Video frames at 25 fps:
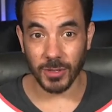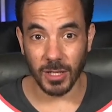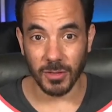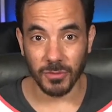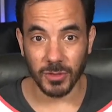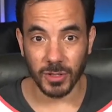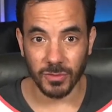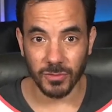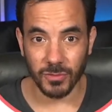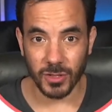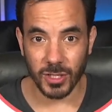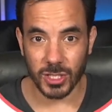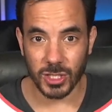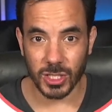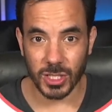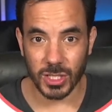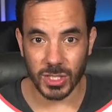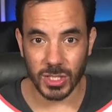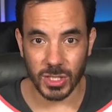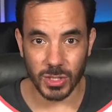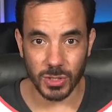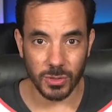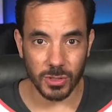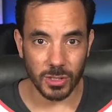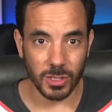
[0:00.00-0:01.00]
enough
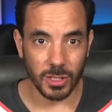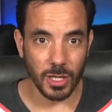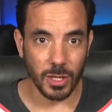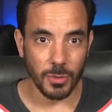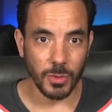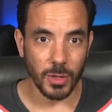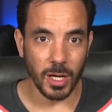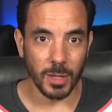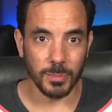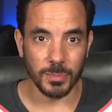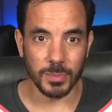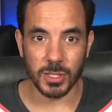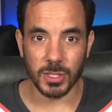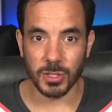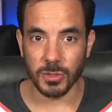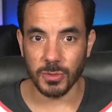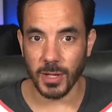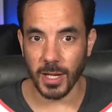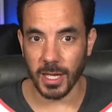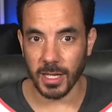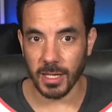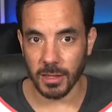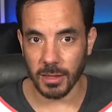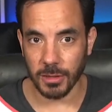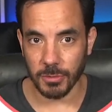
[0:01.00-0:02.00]
conversions, you can go up to
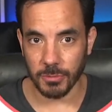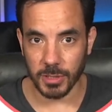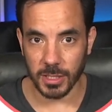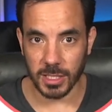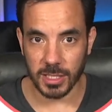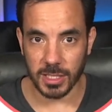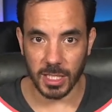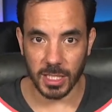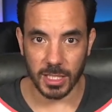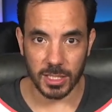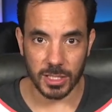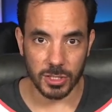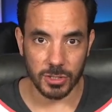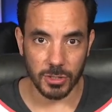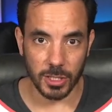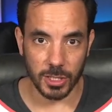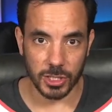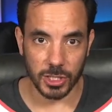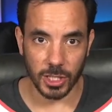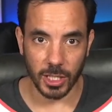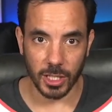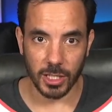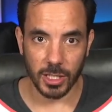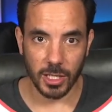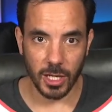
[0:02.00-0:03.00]
a three-tier
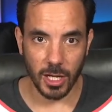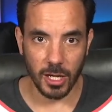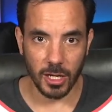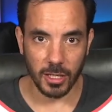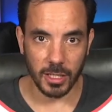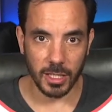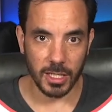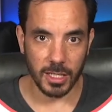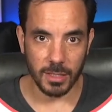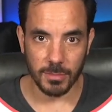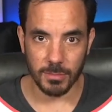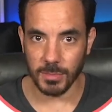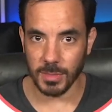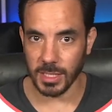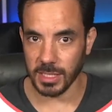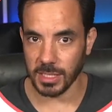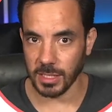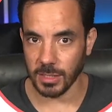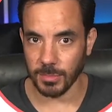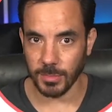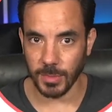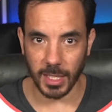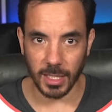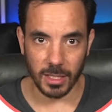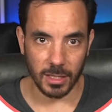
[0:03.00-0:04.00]
structure, high,
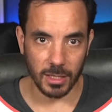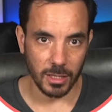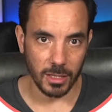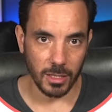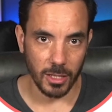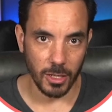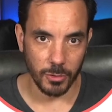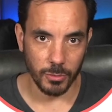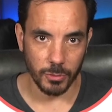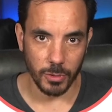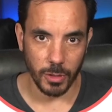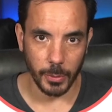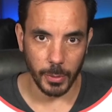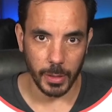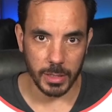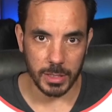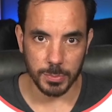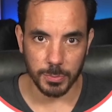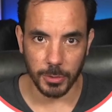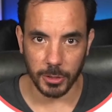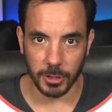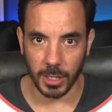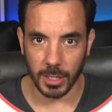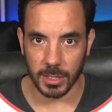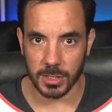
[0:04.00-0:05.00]
medium, and low R O A S
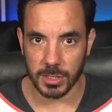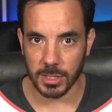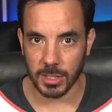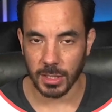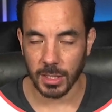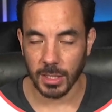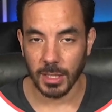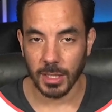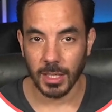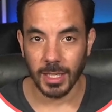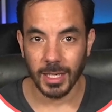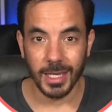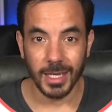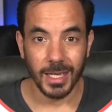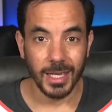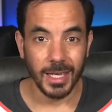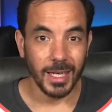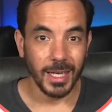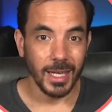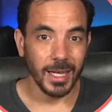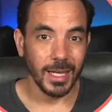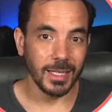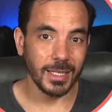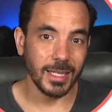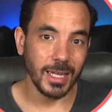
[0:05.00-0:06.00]
products.
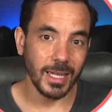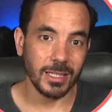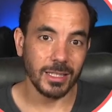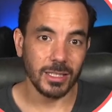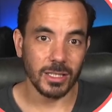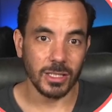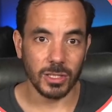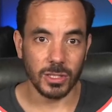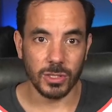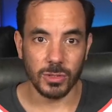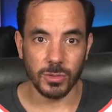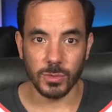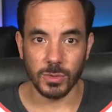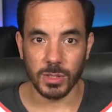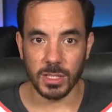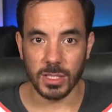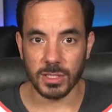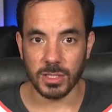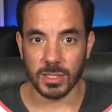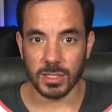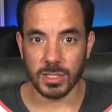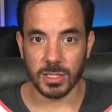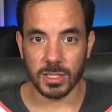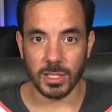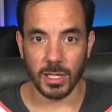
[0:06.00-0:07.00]
Again, you need
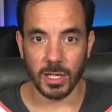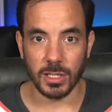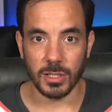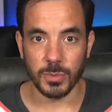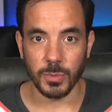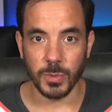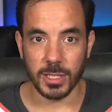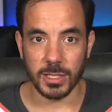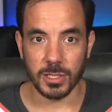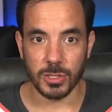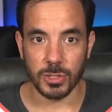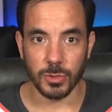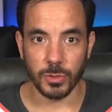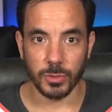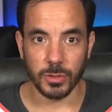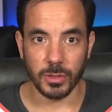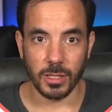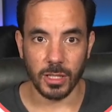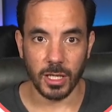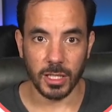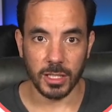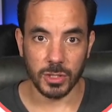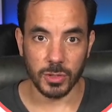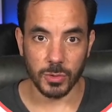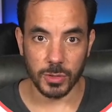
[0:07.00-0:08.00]
to decide where to draw the
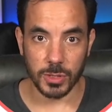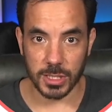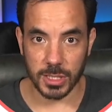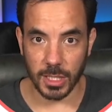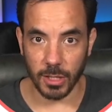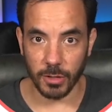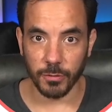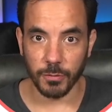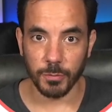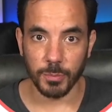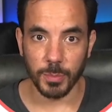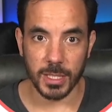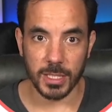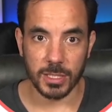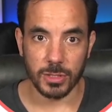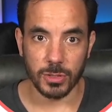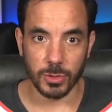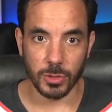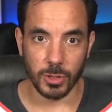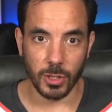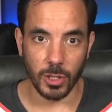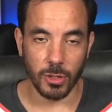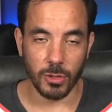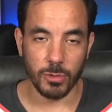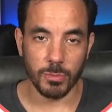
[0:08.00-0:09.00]
line yourself based
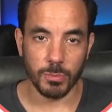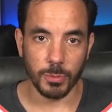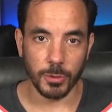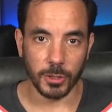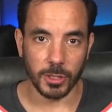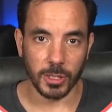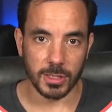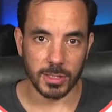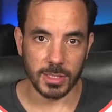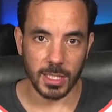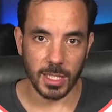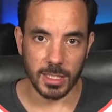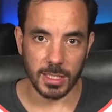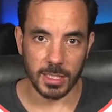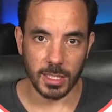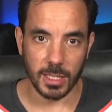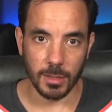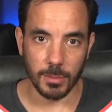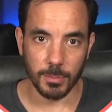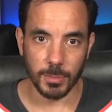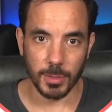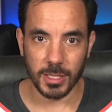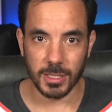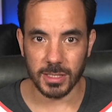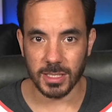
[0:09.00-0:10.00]
on your own product
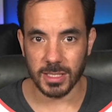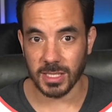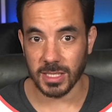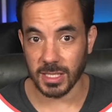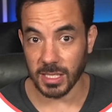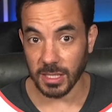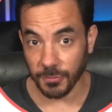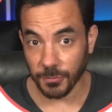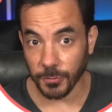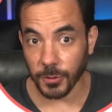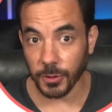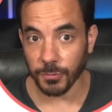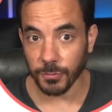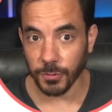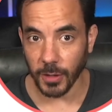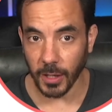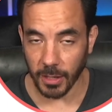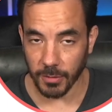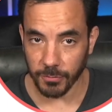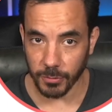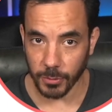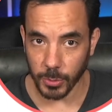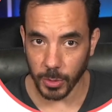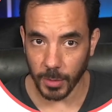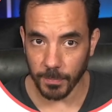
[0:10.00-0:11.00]
data, because it's different for
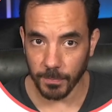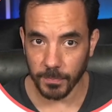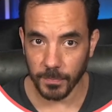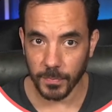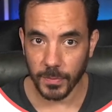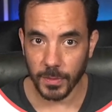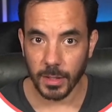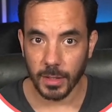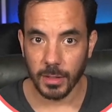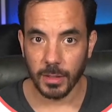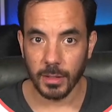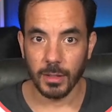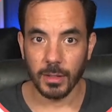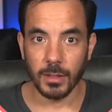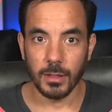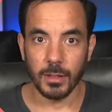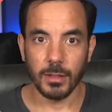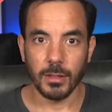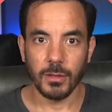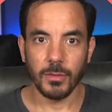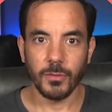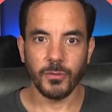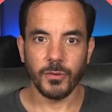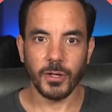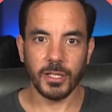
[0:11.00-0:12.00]
everyone.
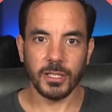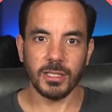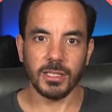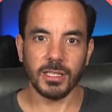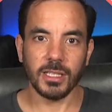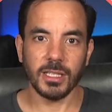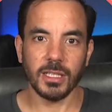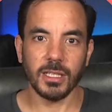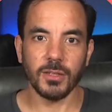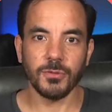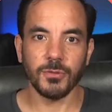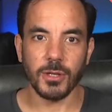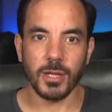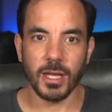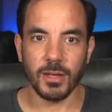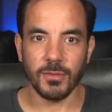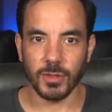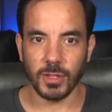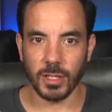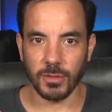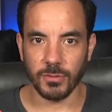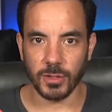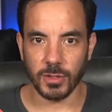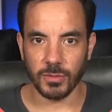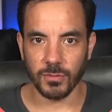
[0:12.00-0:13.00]
Finally, if you have
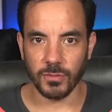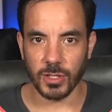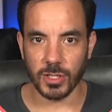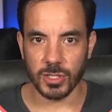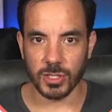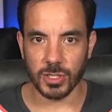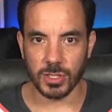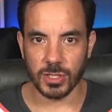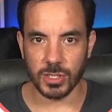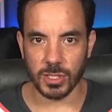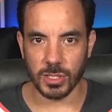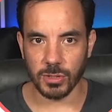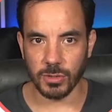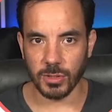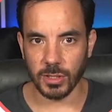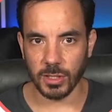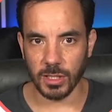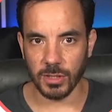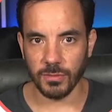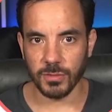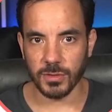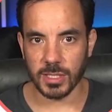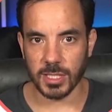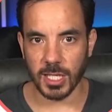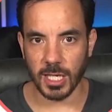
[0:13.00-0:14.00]
enough conversions, you can
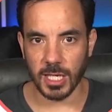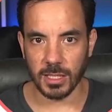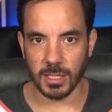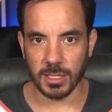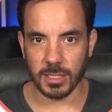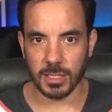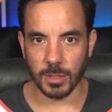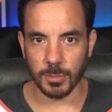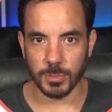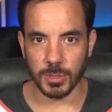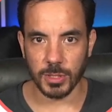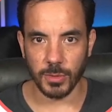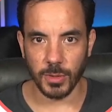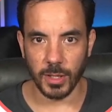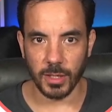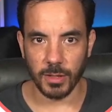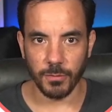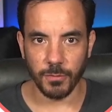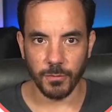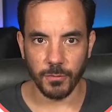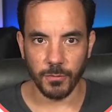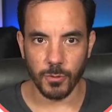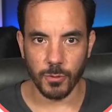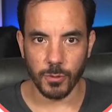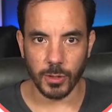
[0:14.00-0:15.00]
even take this up to a
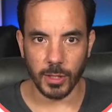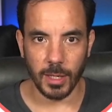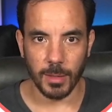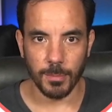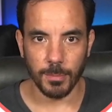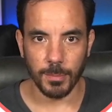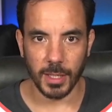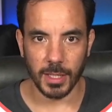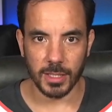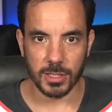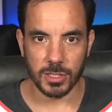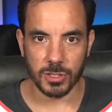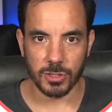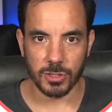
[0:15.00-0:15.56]
four-campaign